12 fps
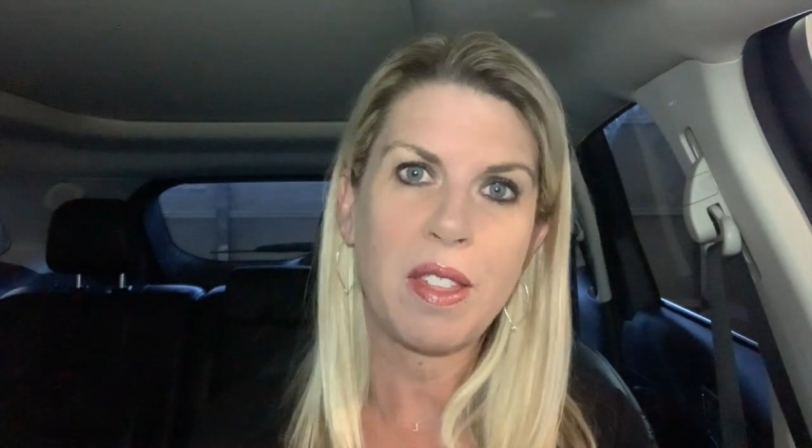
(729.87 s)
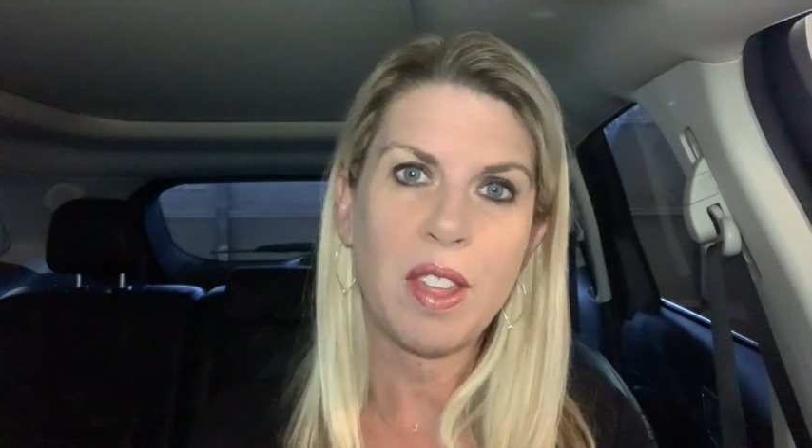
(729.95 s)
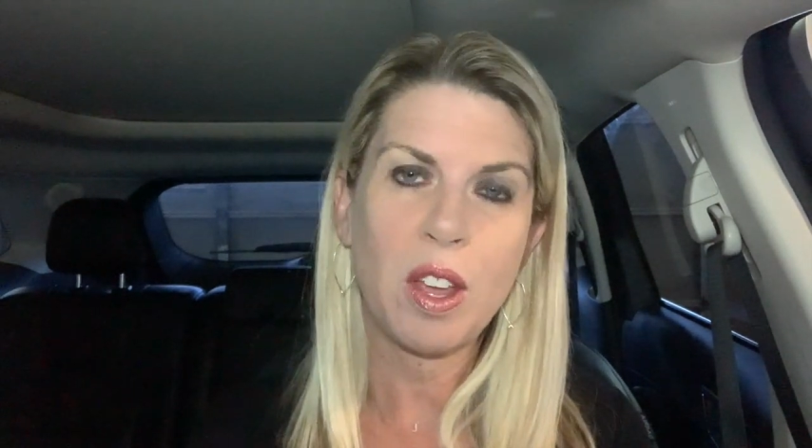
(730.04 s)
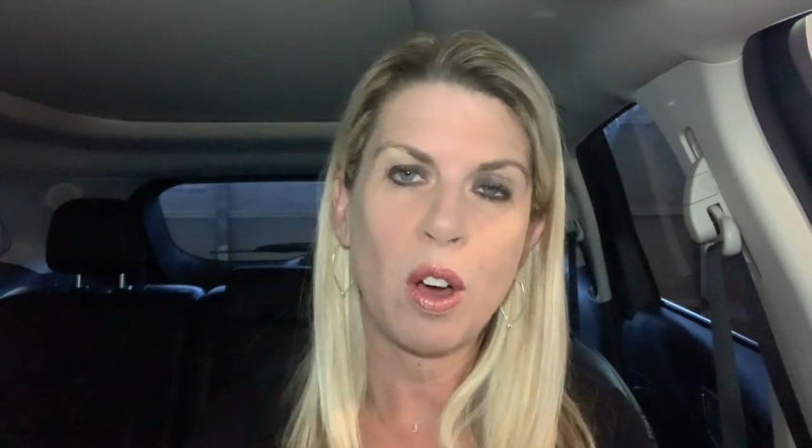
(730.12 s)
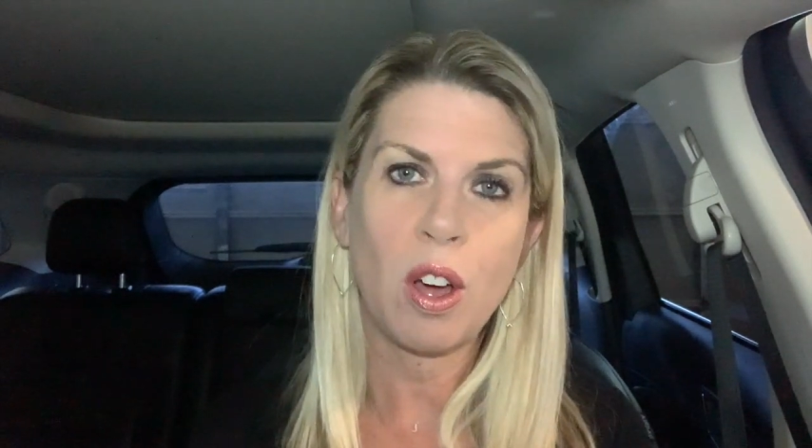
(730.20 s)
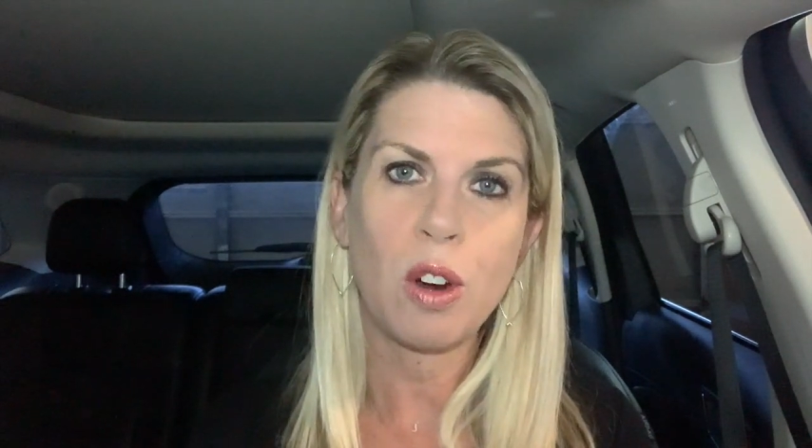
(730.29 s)

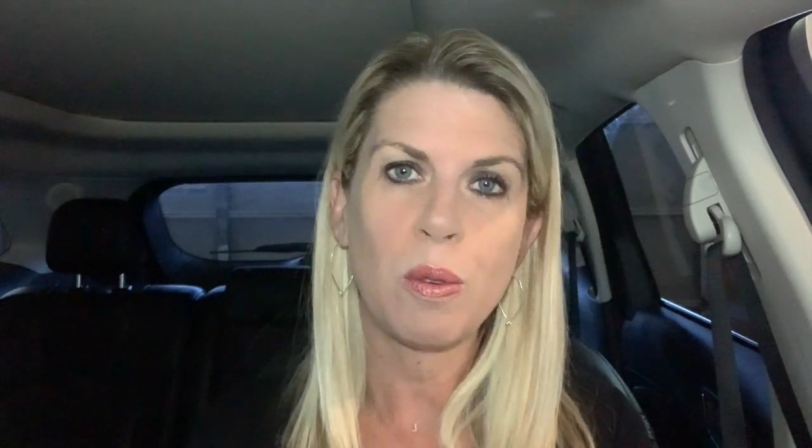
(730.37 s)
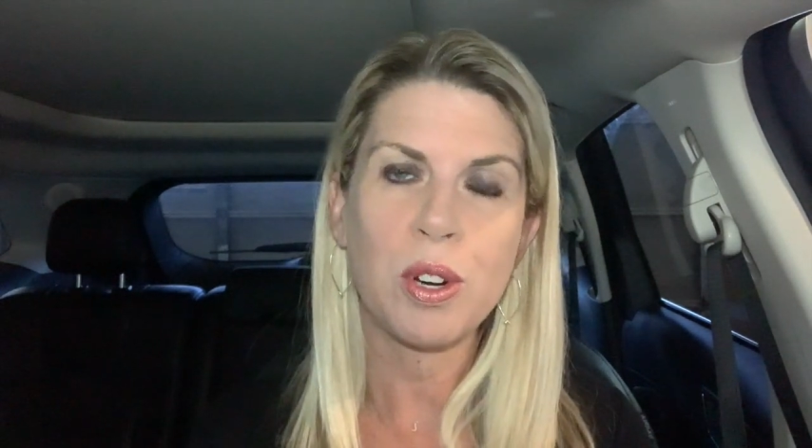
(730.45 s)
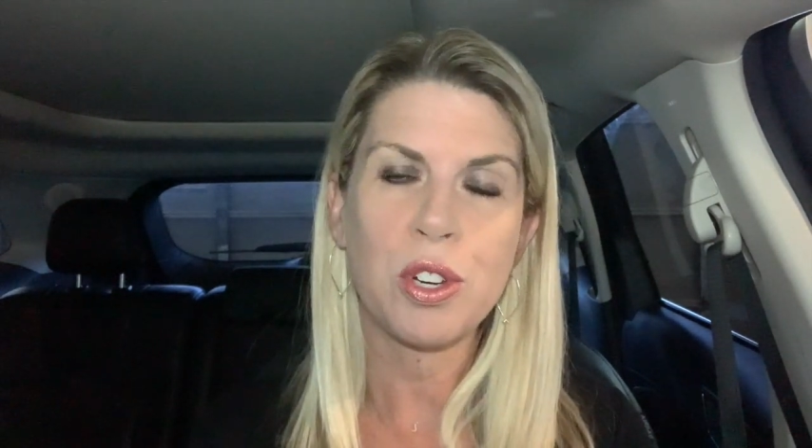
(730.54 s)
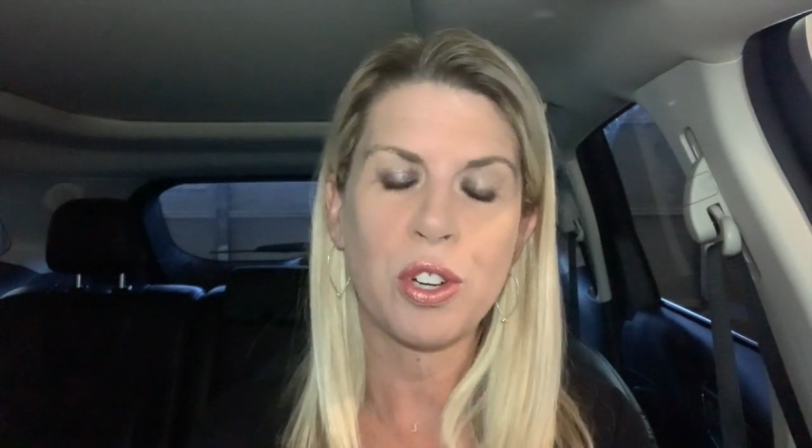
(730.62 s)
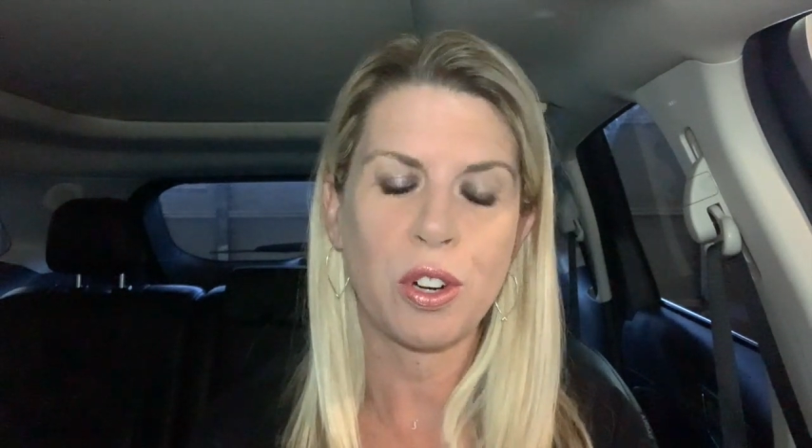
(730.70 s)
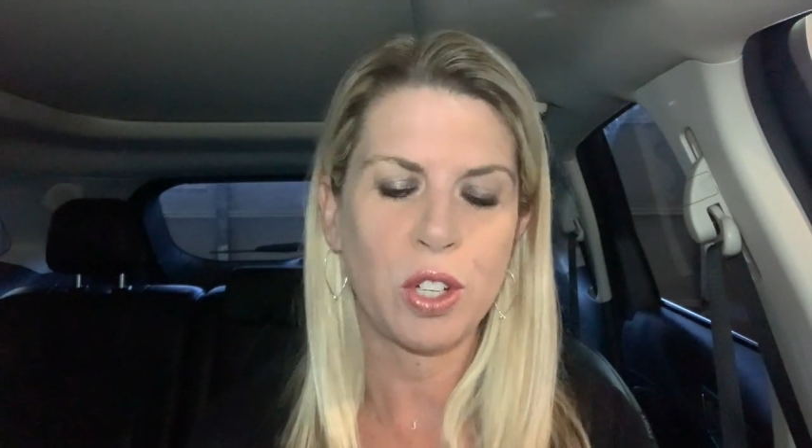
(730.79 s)
the auto
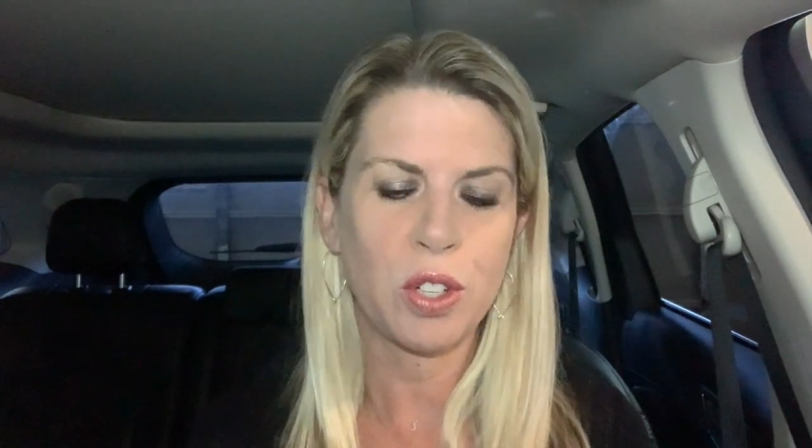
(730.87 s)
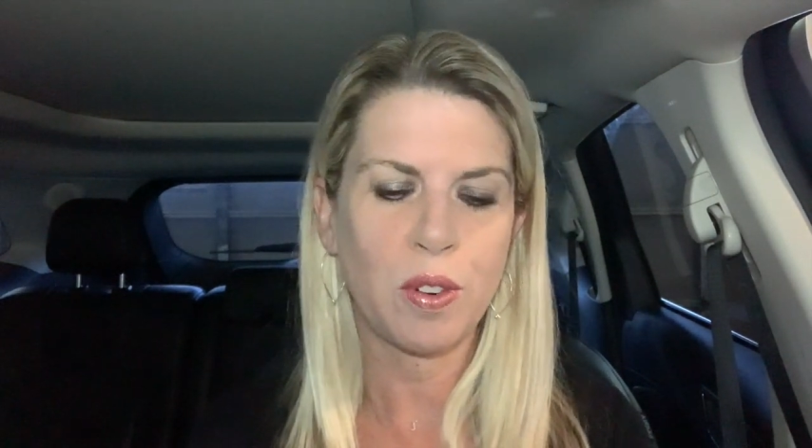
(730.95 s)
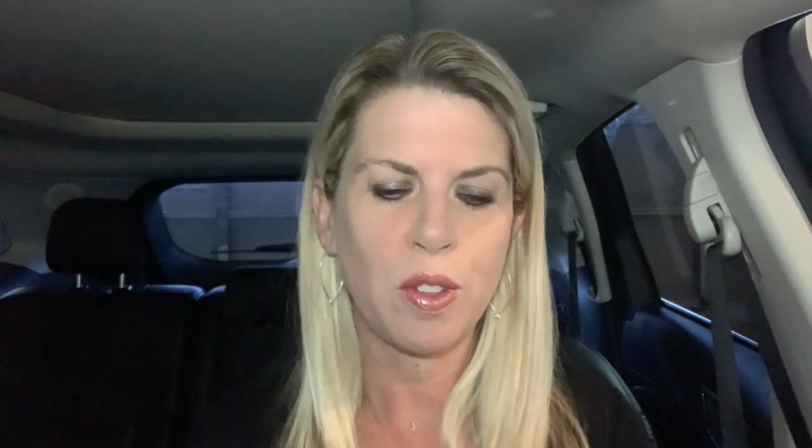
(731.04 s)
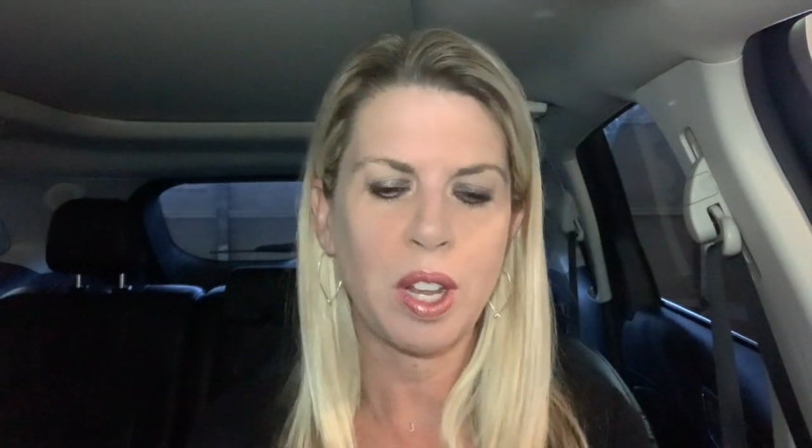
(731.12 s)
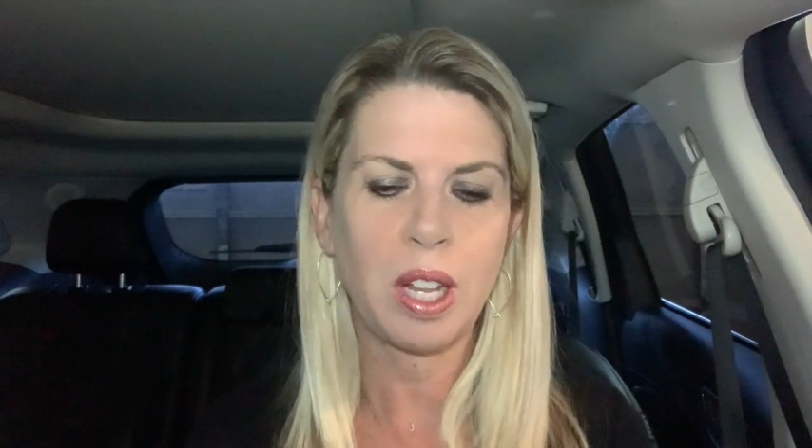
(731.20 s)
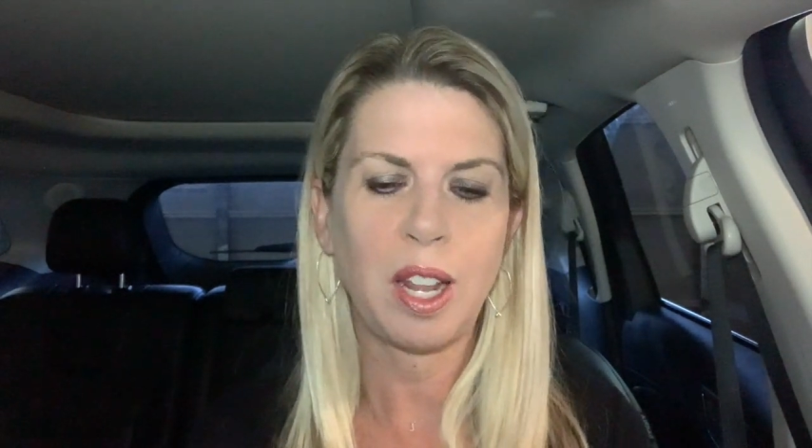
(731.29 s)
insurance for
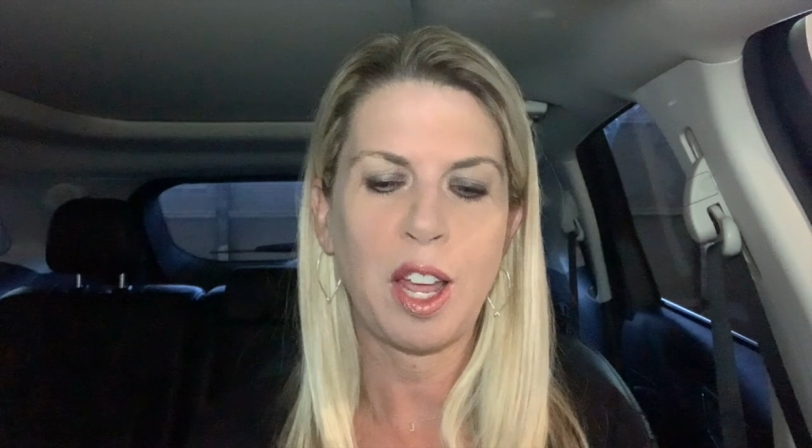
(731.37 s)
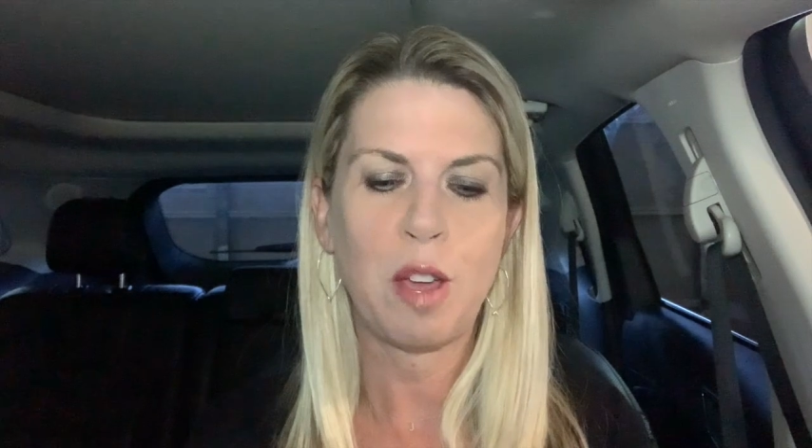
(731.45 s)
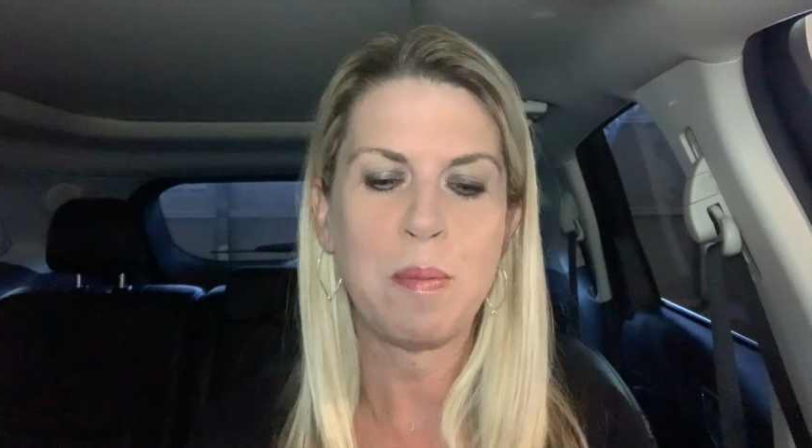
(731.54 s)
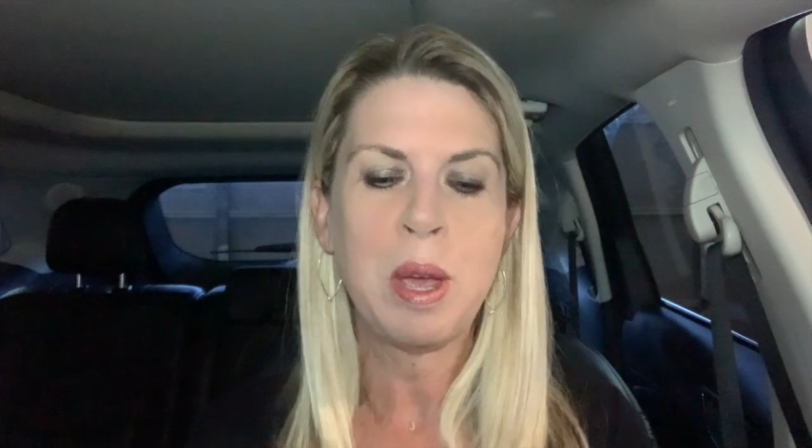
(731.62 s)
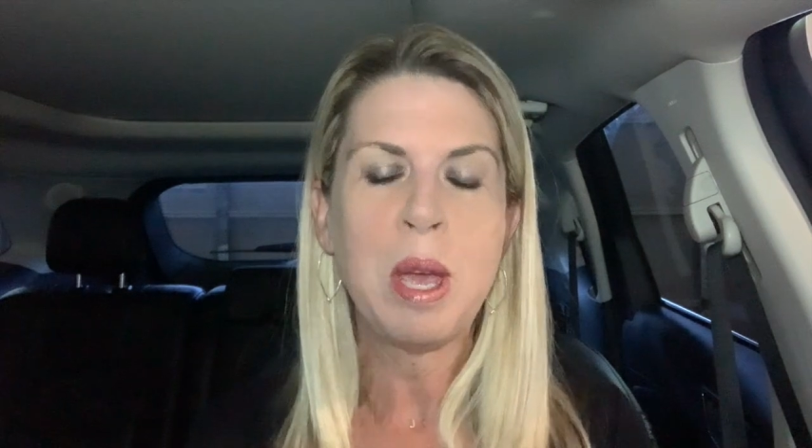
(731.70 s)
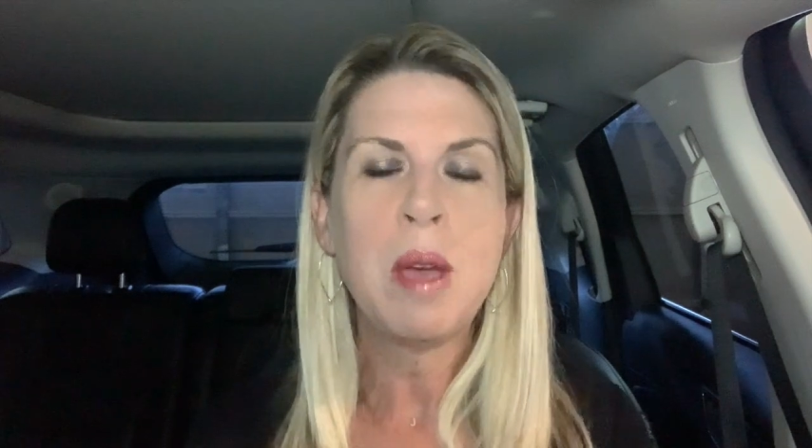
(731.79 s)
the claim.